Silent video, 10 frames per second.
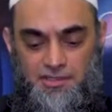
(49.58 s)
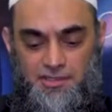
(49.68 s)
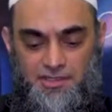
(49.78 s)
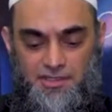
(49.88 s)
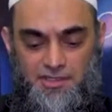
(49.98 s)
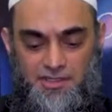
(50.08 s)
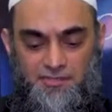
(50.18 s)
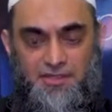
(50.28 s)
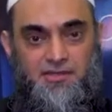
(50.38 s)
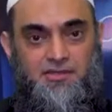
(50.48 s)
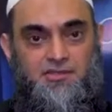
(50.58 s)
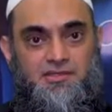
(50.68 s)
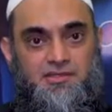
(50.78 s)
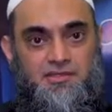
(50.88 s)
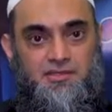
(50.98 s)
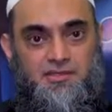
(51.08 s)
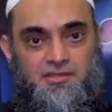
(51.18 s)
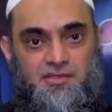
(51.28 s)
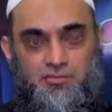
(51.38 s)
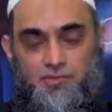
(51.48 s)
uh, Ibn
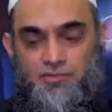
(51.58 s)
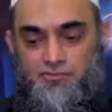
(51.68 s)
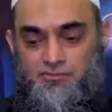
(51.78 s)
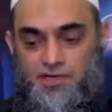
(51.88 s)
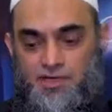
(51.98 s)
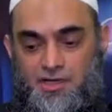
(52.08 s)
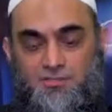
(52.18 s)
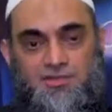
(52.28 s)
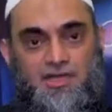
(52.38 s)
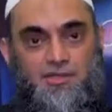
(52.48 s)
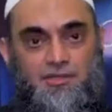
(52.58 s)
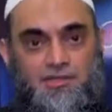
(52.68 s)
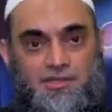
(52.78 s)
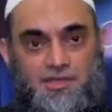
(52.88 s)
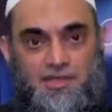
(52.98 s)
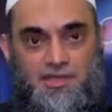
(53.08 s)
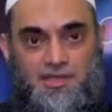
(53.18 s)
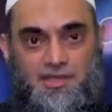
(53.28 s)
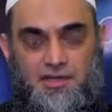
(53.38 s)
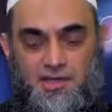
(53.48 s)
Kathir, the book of uh, Al Bidayah wa
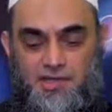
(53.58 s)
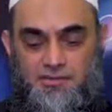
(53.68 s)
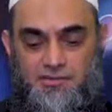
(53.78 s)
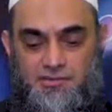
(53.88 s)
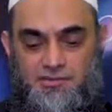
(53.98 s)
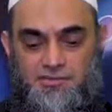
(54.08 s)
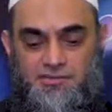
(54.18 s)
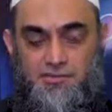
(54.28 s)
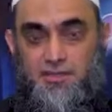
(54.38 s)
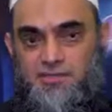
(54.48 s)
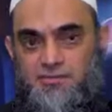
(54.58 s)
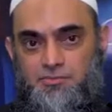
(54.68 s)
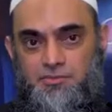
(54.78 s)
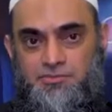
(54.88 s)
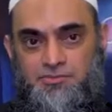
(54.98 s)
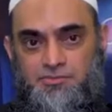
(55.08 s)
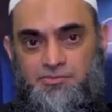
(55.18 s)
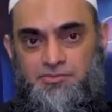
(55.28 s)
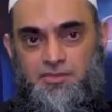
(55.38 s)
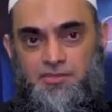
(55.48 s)
Nihaya, and uh, some other books which
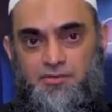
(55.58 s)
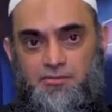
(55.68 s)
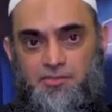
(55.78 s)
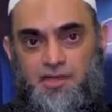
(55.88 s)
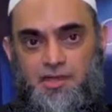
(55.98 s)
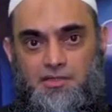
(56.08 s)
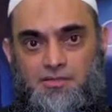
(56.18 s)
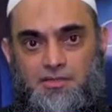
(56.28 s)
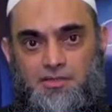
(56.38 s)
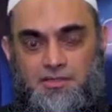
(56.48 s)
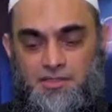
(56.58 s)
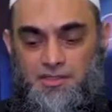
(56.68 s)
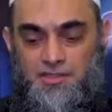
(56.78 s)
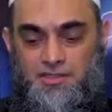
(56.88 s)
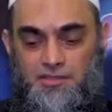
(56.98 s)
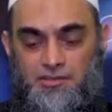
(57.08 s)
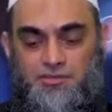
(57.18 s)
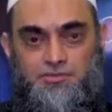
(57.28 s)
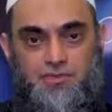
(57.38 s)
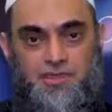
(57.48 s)
was being compiled uh,
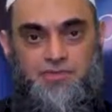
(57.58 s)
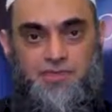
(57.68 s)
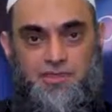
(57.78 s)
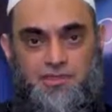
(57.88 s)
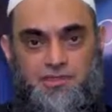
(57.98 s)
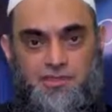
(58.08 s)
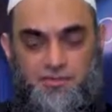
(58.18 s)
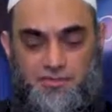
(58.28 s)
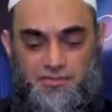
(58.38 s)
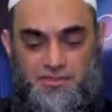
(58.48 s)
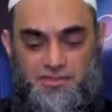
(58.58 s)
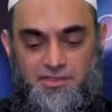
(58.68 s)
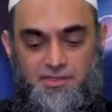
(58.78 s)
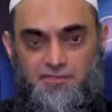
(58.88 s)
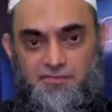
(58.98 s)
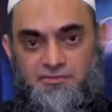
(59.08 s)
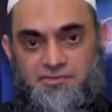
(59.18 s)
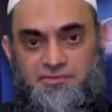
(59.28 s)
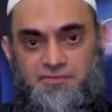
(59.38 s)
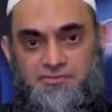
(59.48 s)
all together, and they come up with the
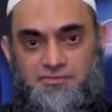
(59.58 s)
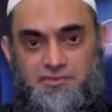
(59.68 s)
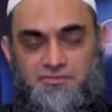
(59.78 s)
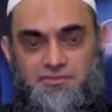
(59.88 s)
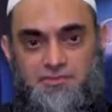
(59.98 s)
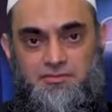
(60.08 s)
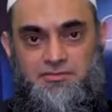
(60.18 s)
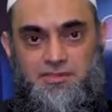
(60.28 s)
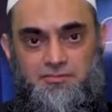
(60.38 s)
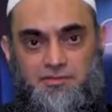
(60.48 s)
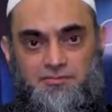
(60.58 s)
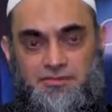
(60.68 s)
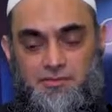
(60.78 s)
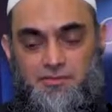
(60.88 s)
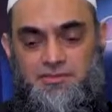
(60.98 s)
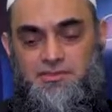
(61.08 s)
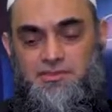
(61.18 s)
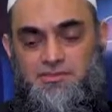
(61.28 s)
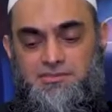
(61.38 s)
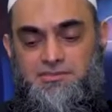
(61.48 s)
the seerah of the Prophet but the
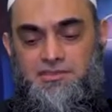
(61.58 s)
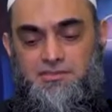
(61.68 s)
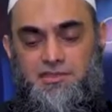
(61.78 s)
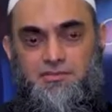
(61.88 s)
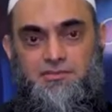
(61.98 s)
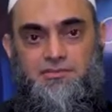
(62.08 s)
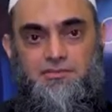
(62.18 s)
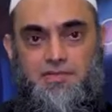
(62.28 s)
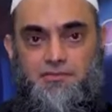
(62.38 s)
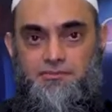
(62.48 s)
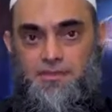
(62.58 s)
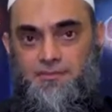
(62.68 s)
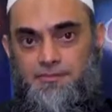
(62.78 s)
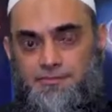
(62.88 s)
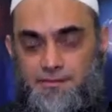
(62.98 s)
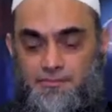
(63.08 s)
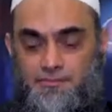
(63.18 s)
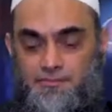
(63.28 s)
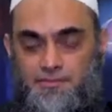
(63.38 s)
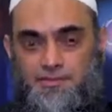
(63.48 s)
original seerah was the, like very first time
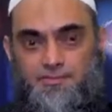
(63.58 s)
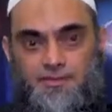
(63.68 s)
was written